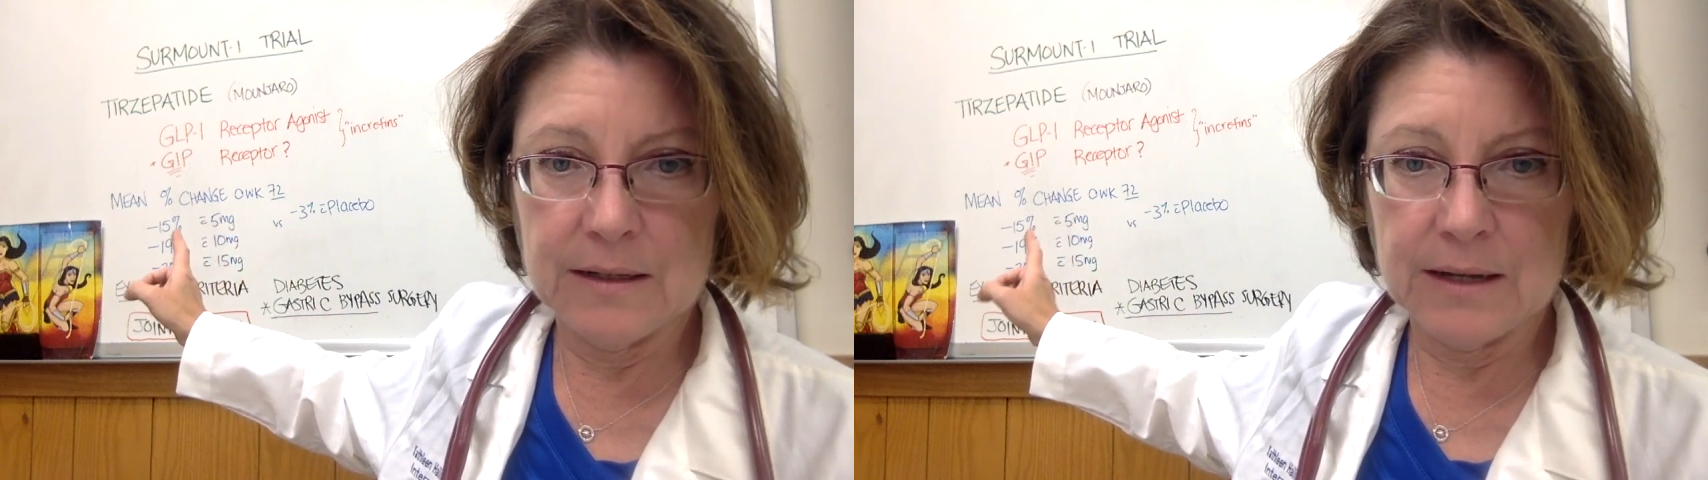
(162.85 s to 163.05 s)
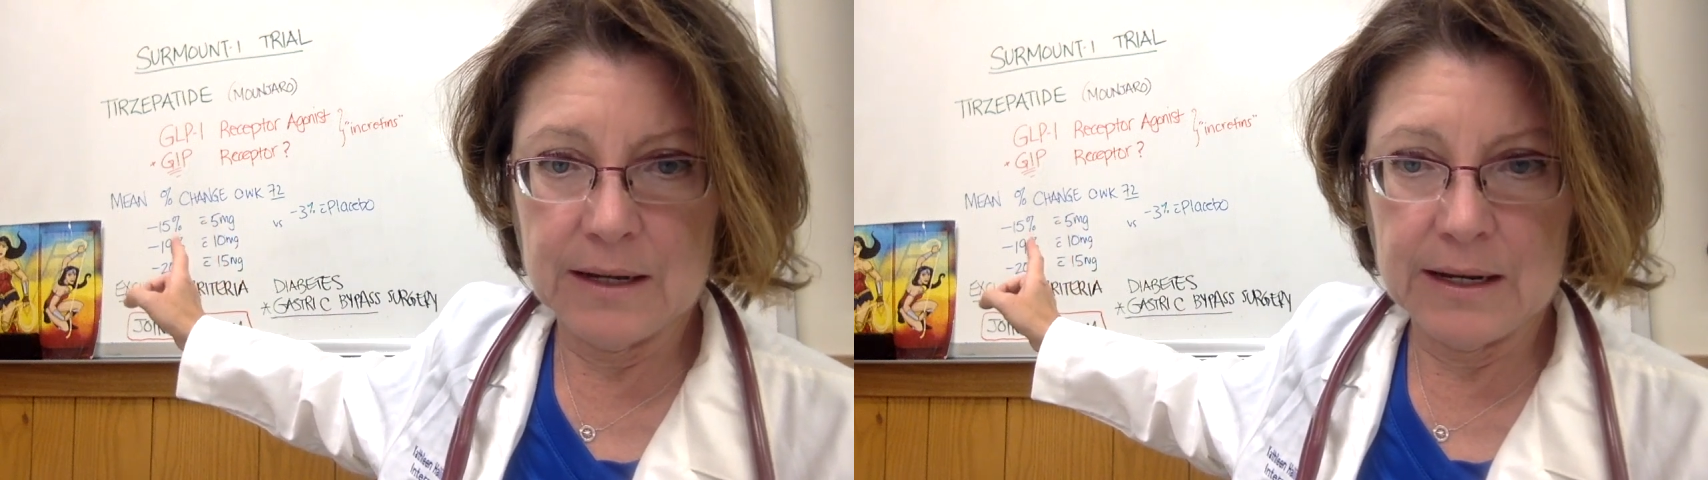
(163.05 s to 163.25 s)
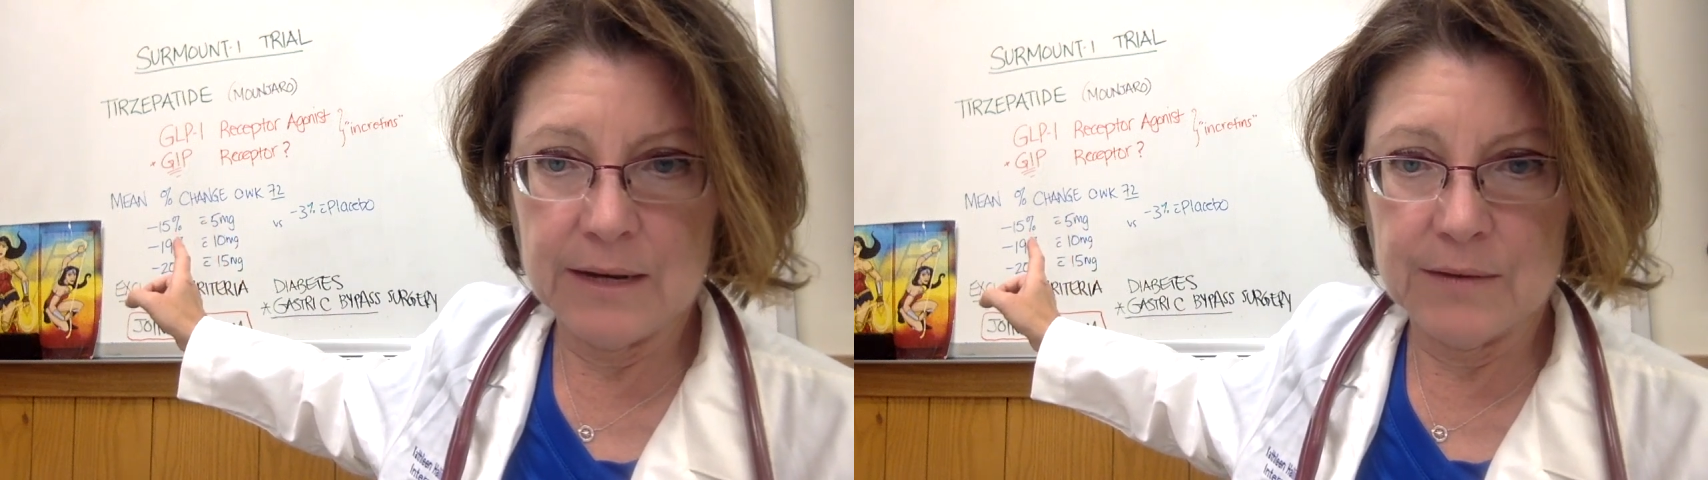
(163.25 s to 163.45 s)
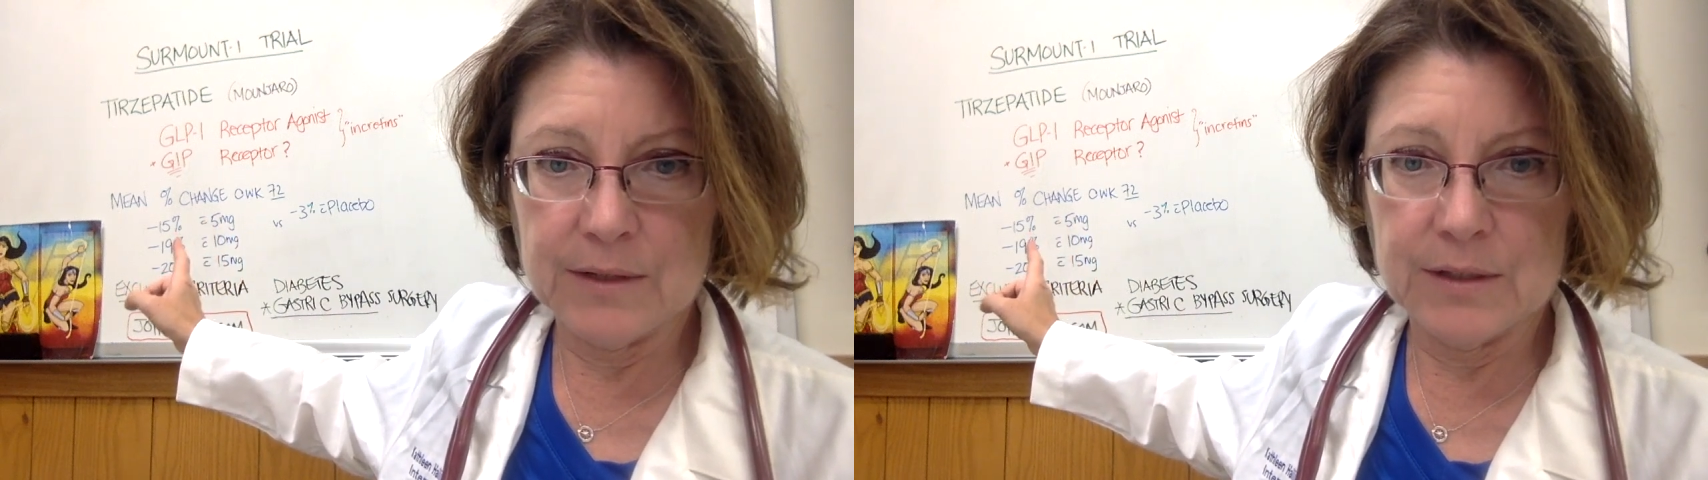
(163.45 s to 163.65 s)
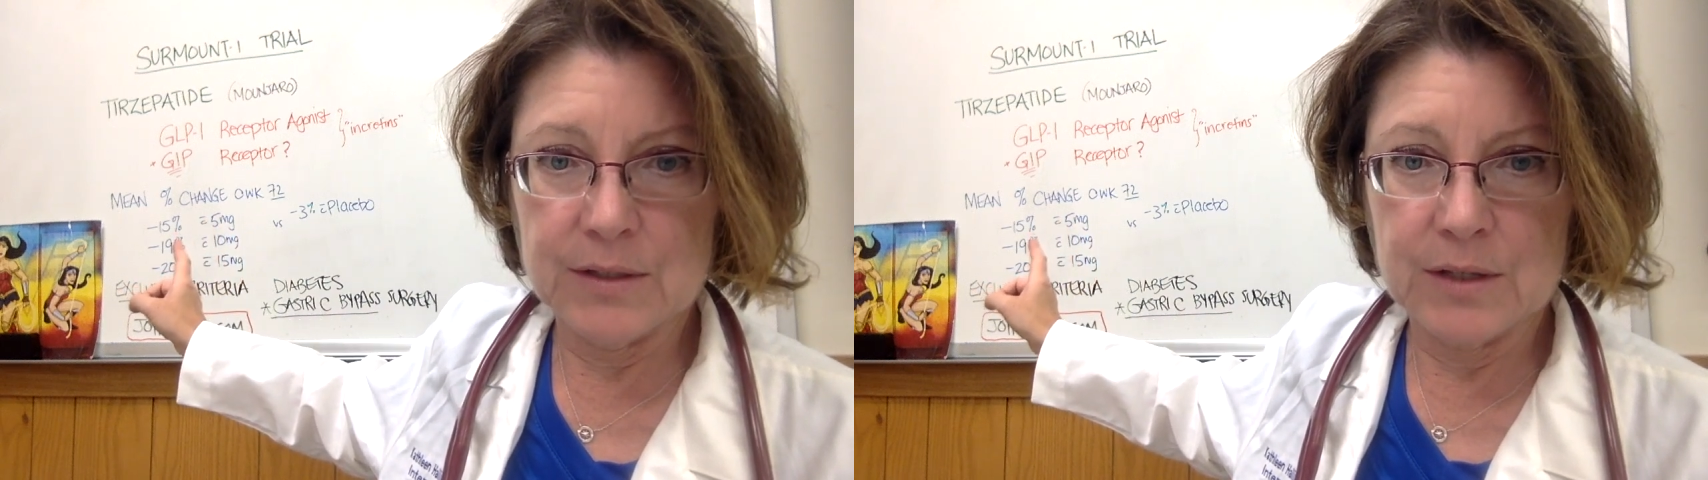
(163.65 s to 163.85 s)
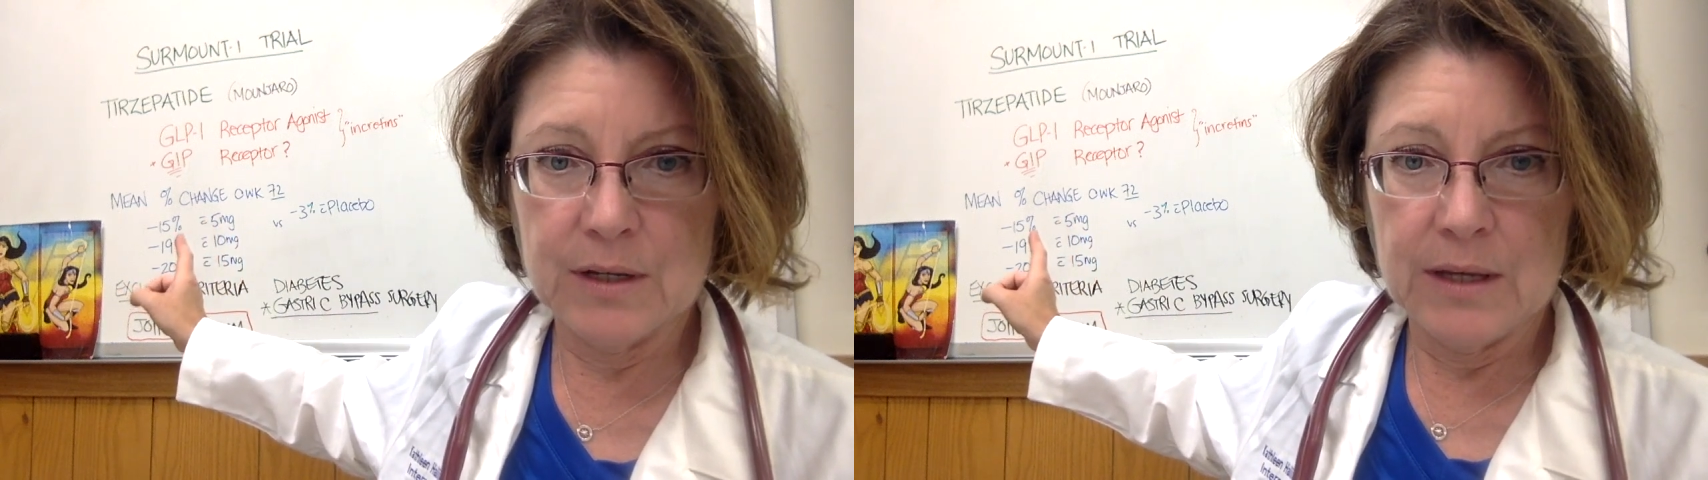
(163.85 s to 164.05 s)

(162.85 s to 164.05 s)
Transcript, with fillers: on average